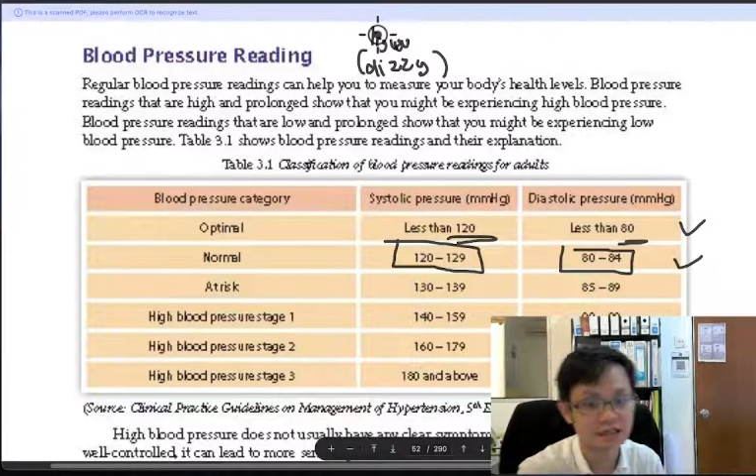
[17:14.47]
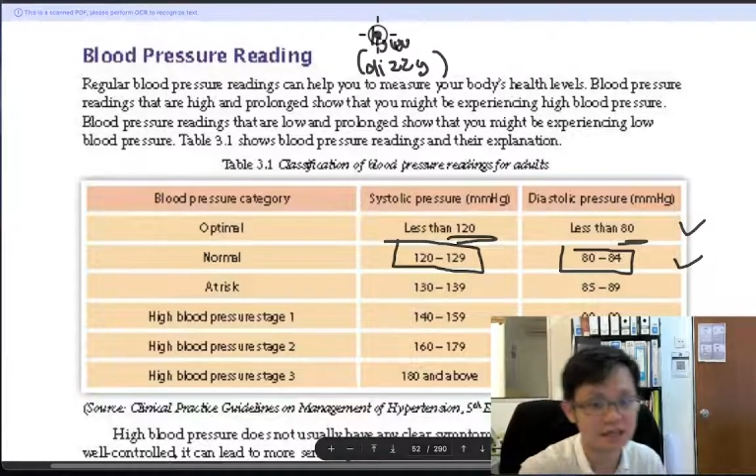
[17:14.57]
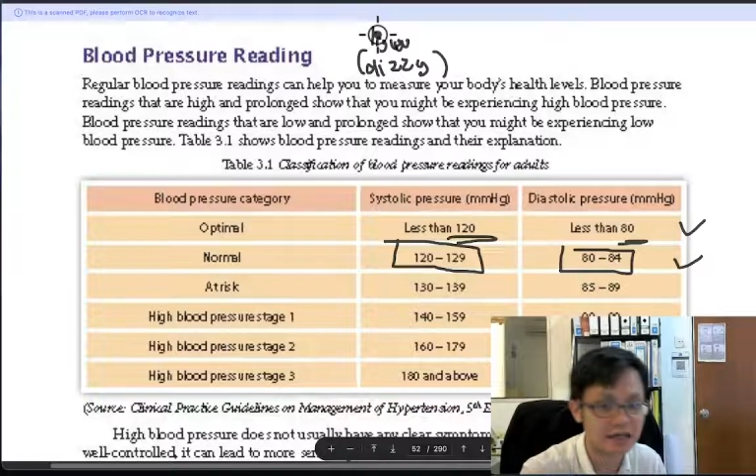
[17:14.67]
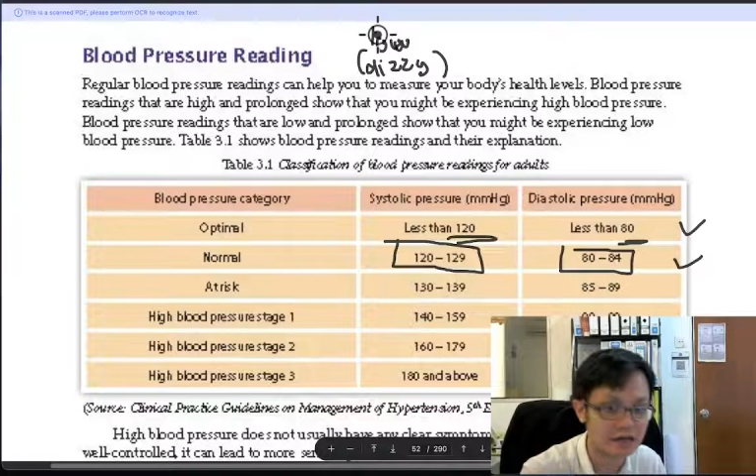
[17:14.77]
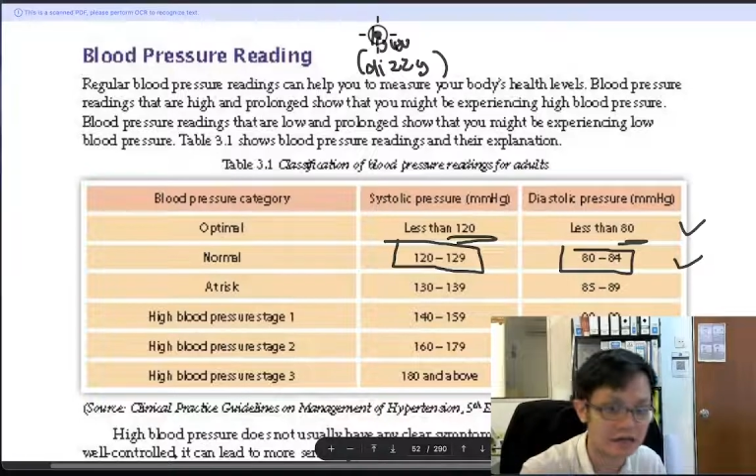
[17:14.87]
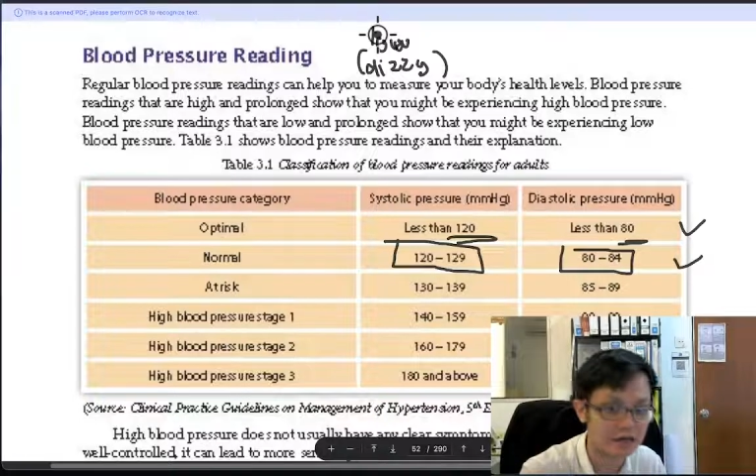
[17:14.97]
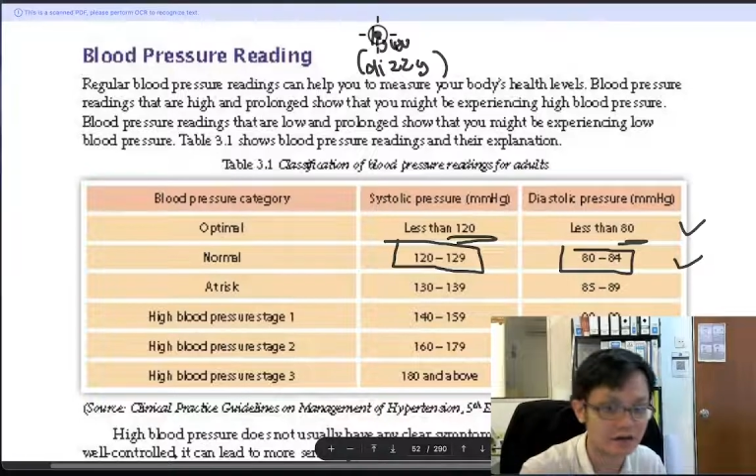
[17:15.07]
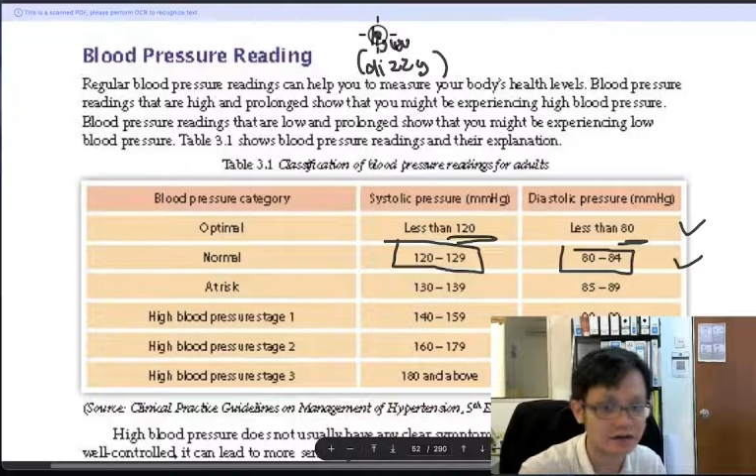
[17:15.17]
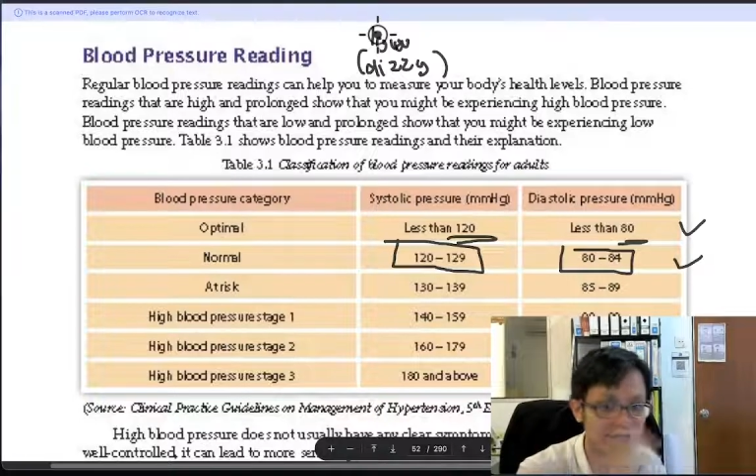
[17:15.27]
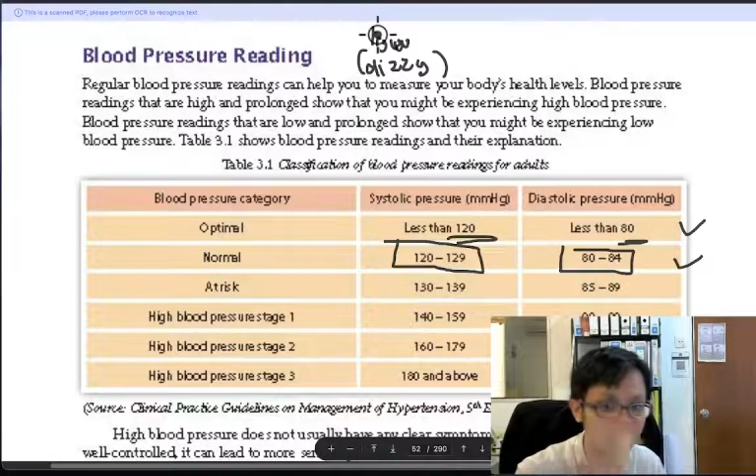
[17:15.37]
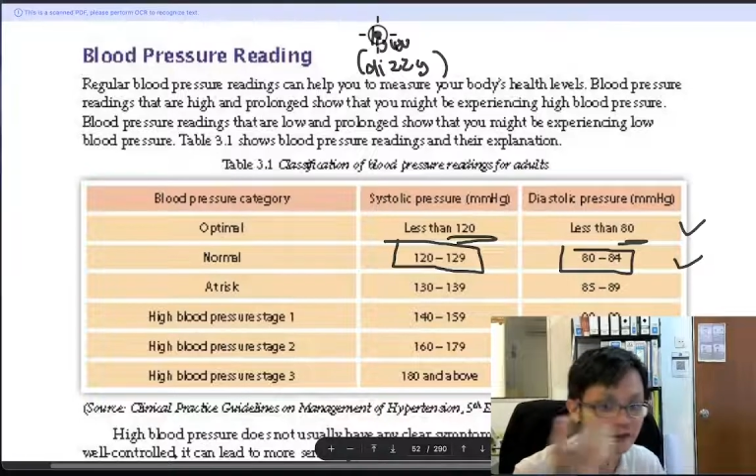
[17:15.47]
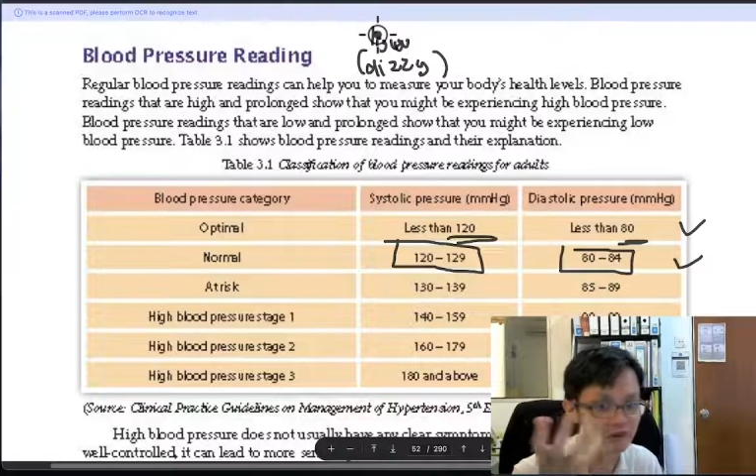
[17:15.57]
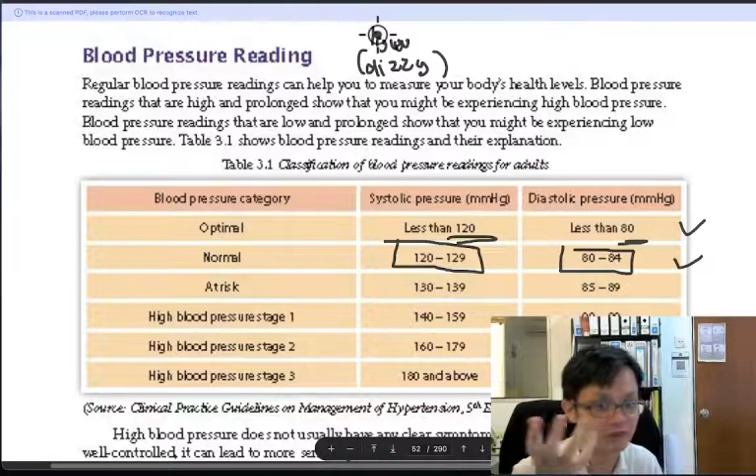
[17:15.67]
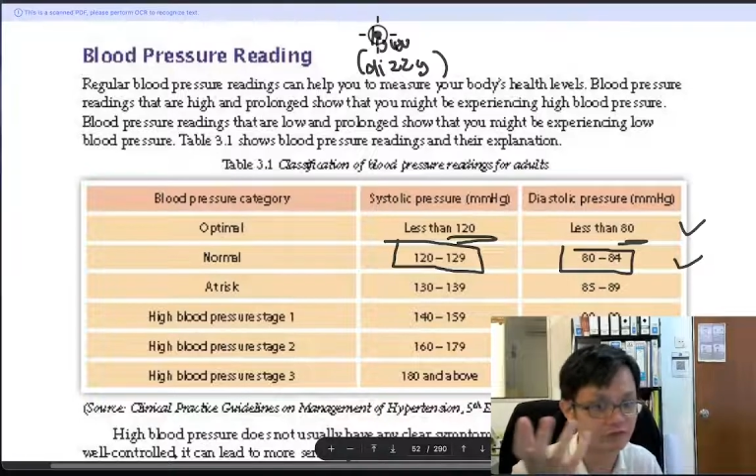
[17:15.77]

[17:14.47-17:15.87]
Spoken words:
not enough of